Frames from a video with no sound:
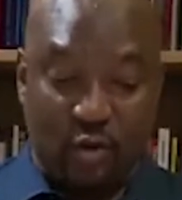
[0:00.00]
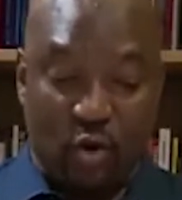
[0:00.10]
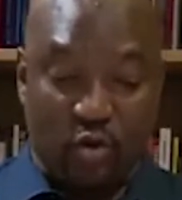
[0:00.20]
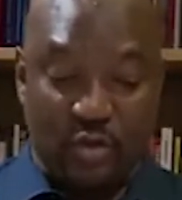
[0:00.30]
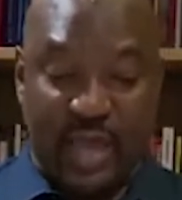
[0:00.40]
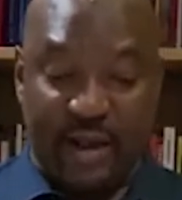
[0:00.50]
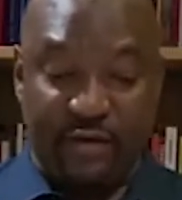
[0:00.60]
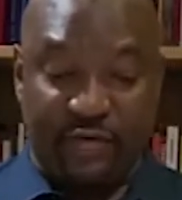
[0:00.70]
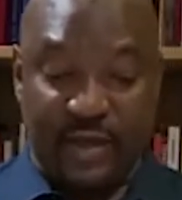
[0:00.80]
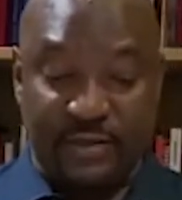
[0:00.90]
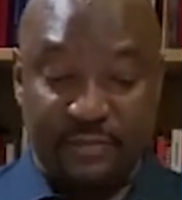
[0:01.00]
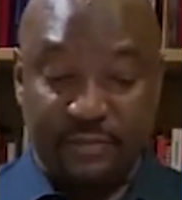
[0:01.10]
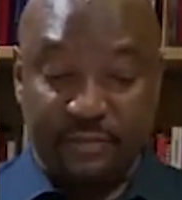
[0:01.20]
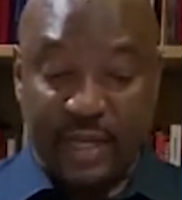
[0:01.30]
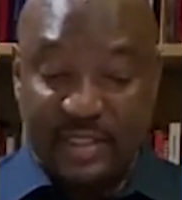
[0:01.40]
and all those kind of
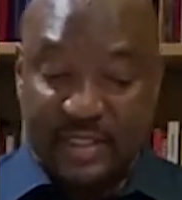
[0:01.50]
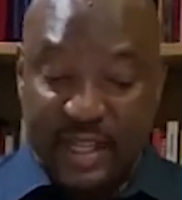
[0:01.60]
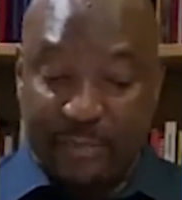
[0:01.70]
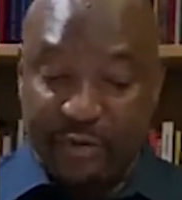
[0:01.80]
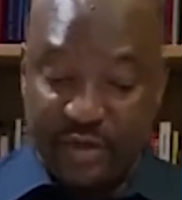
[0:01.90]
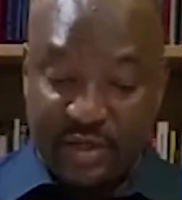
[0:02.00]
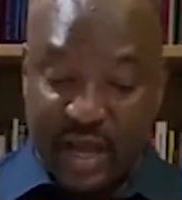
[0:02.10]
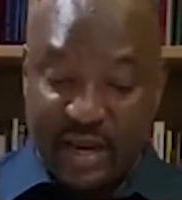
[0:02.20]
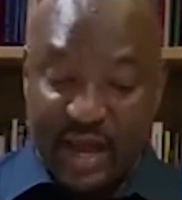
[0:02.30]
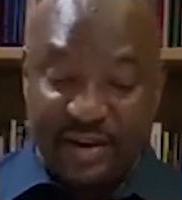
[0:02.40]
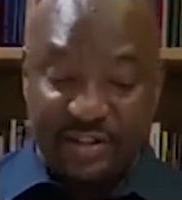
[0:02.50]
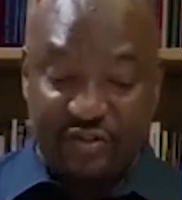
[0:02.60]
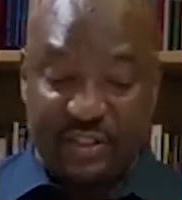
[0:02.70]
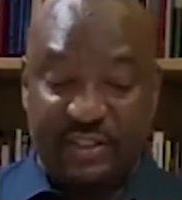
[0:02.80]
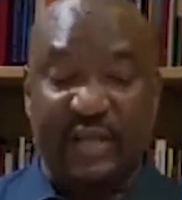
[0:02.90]
things. Sleep
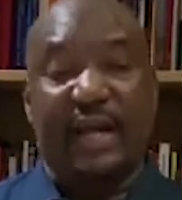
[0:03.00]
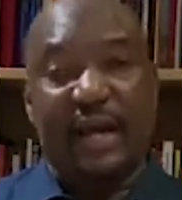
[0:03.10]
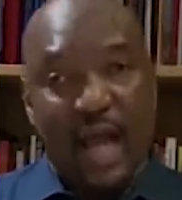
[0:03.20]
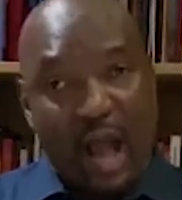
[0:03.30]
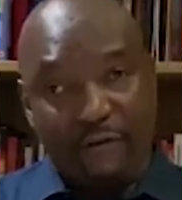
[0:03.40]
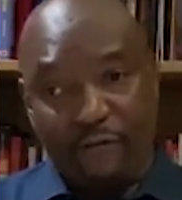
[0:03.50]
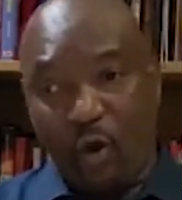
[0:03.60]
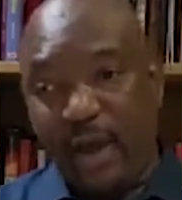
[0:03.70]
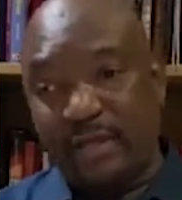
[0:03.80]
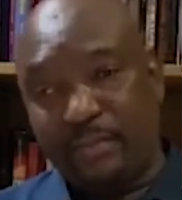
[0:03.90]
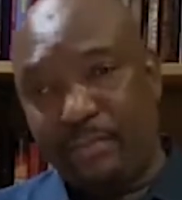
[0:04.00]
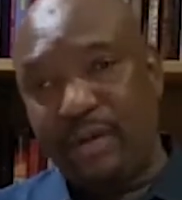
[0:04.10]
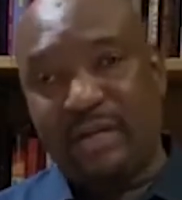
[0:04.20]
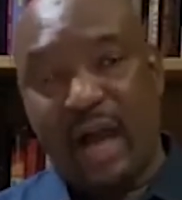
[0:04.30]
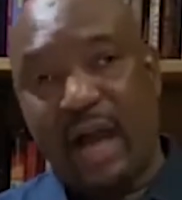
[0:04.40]
restriction.
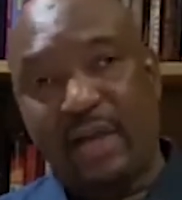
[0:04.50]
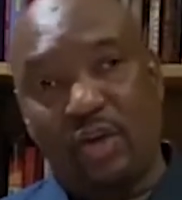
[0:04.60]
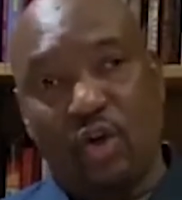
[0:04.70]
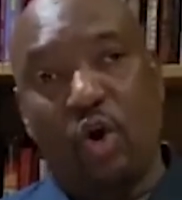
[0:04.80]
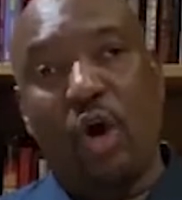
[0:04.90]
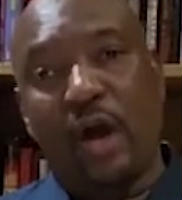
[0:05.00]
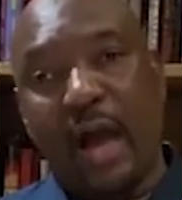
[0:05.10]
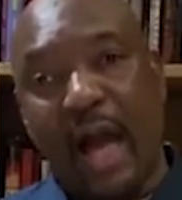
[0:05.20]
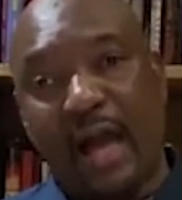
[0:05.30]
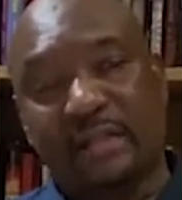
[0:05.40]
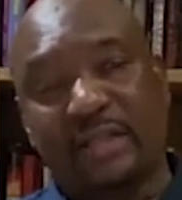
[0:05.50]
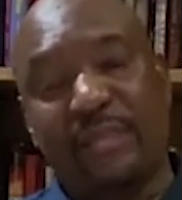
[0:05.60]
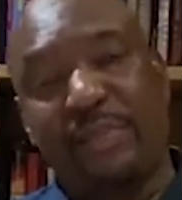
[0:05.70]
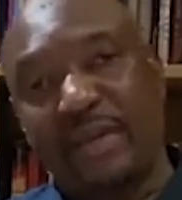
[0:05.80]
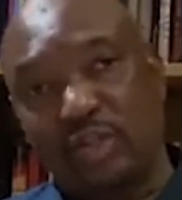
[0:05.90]
Avoid,
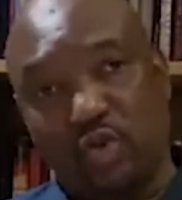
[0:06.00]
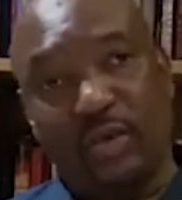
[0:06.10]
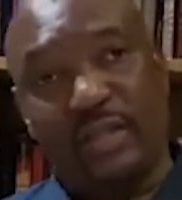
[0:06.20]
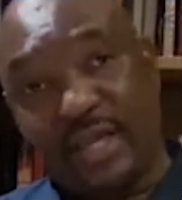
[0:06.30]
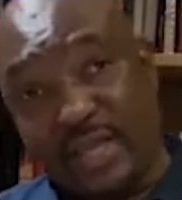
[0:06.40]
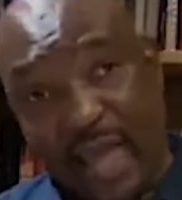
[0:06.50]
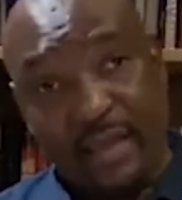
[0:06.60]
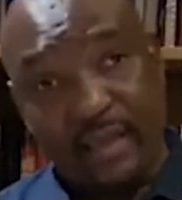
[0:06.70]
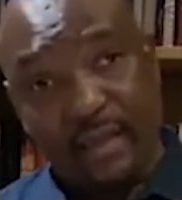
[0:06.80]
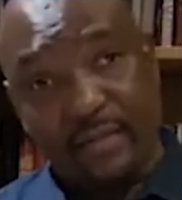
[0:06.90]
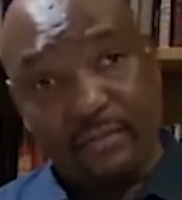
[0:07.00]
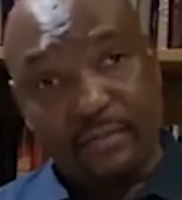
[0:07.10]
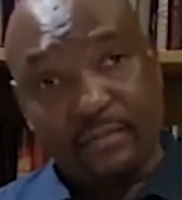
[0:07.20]
sleeping during the day.